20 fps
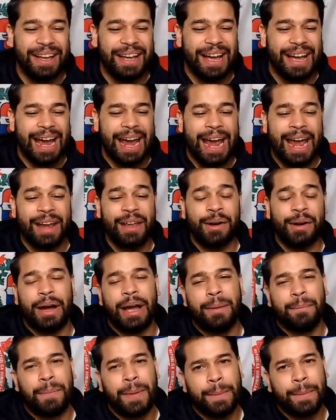
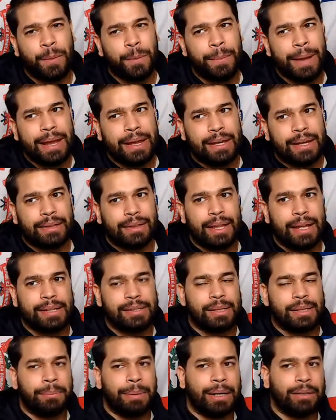And people making things
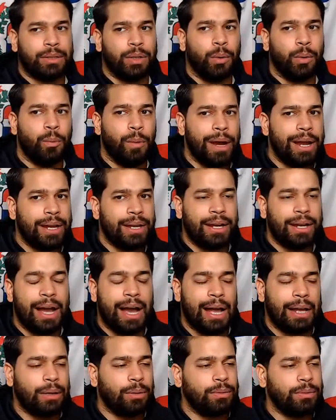about the weight.
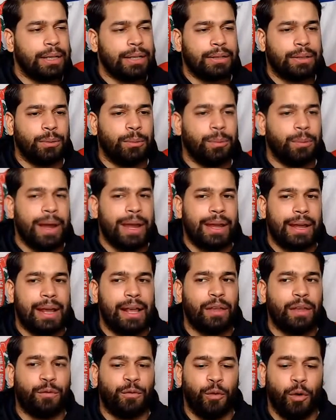I don't think the weight
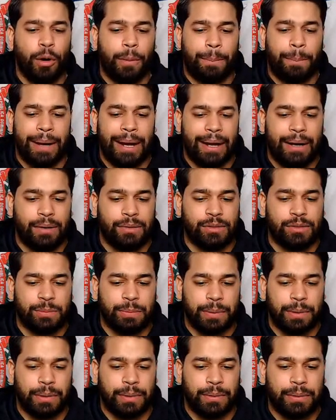is 4 pounds,
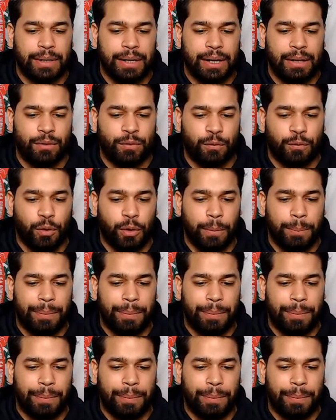bro. It's 4 pounds.